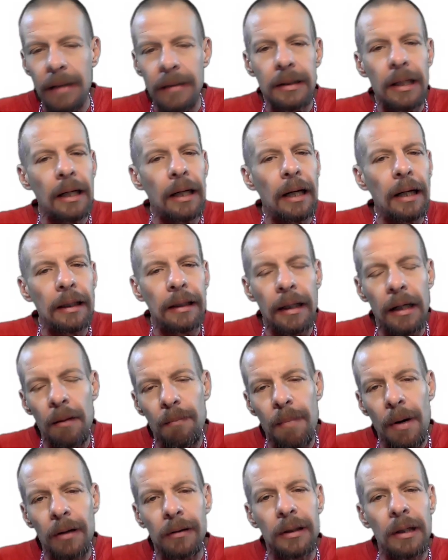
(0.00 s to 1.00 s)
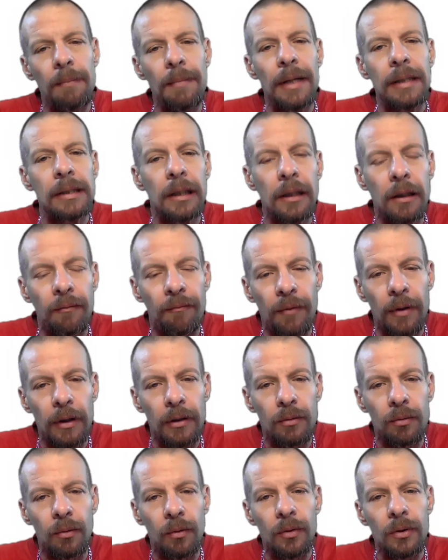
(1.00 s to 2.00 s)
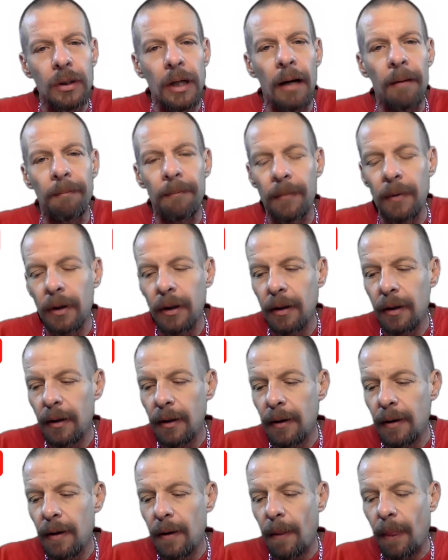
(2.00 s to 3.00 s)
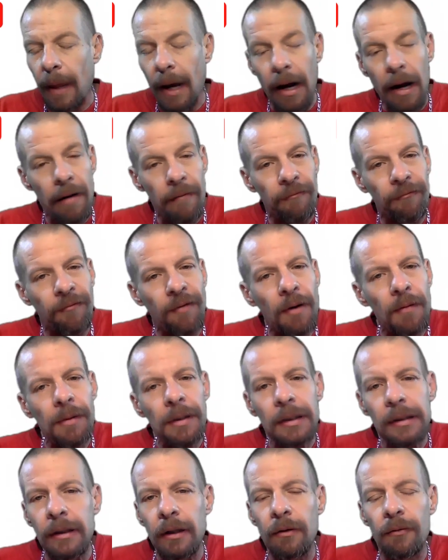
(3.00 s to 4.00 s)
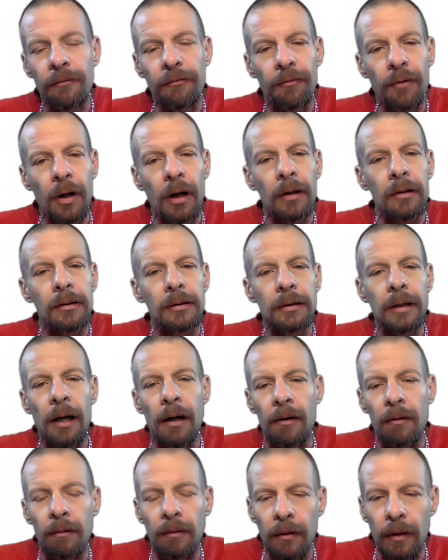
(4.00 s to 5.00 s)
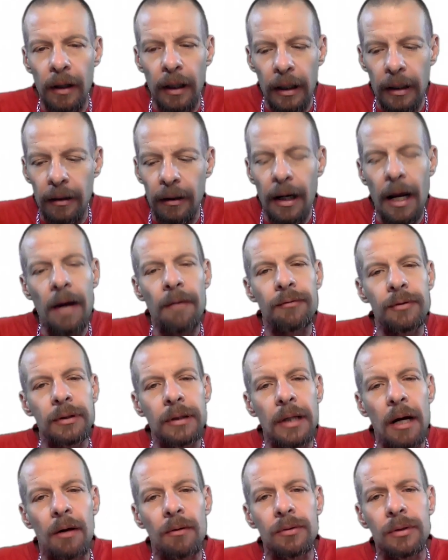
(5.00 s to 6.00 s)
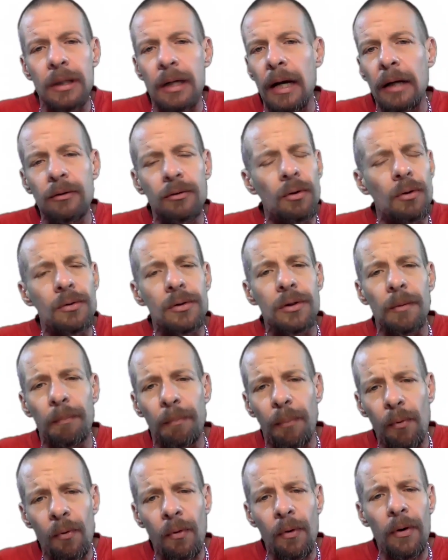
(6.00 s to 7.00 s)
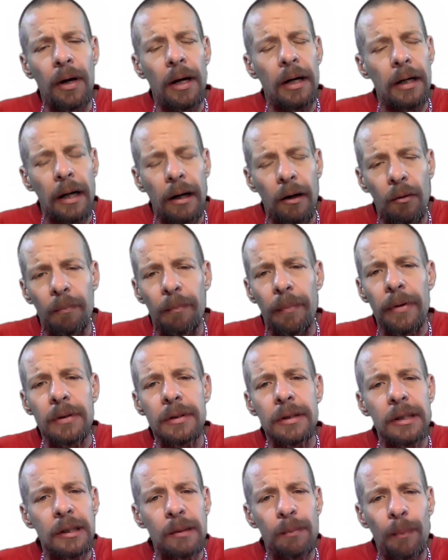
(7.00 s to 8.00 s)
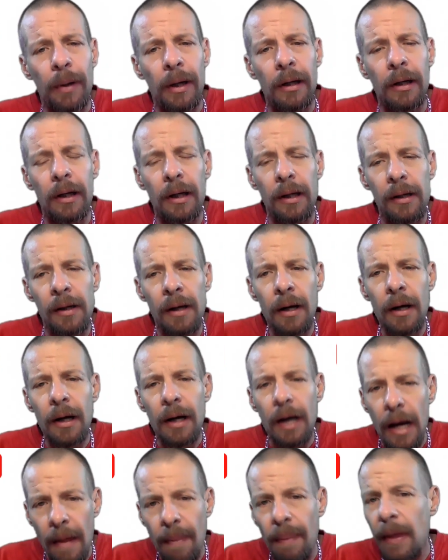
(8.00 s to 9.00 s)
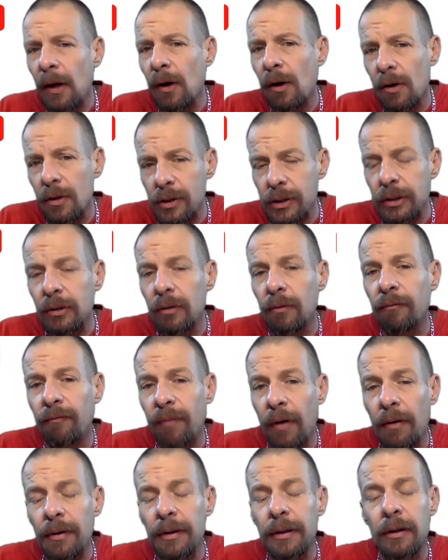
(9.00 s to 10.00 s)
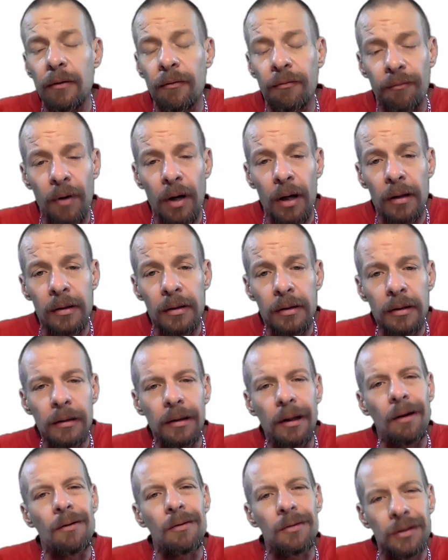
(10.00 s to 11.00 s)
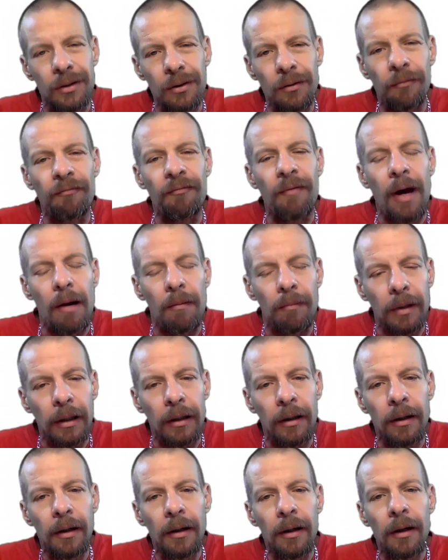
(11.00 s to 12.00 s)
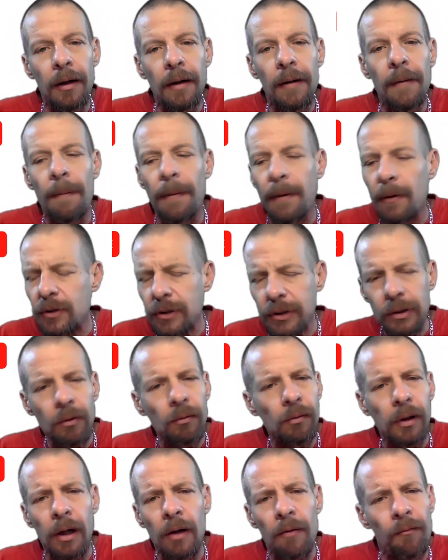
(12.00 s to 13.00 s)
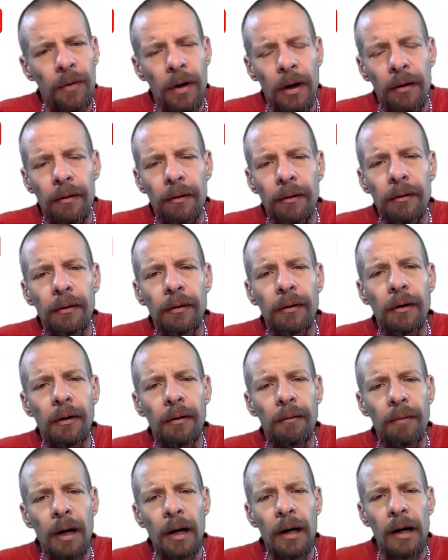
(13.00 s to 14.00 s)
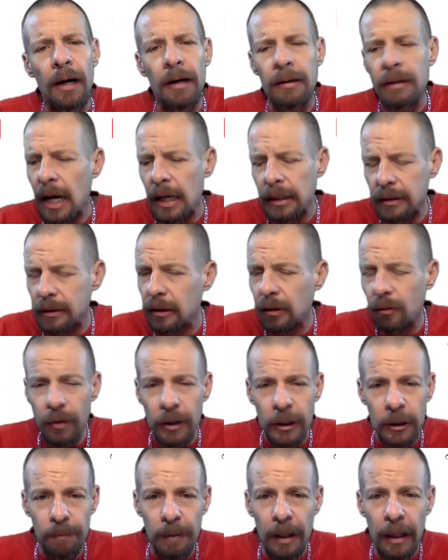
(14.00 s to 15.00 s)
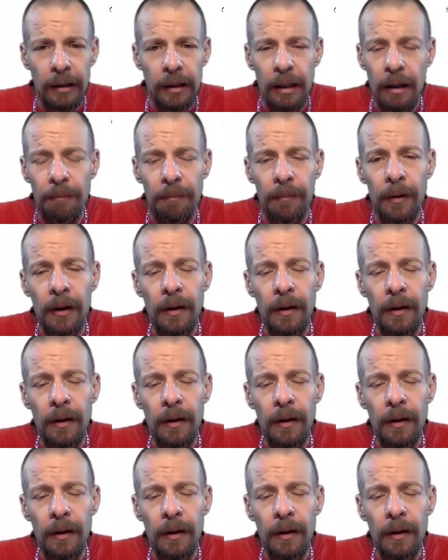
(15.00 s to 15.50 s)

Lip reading: saying anything about them as individuals. I have very dear friends that are in lifestyles that I don't support and I don't participate in. And they are still very dear friends. They are still family. There's still love there, right? I still respect them.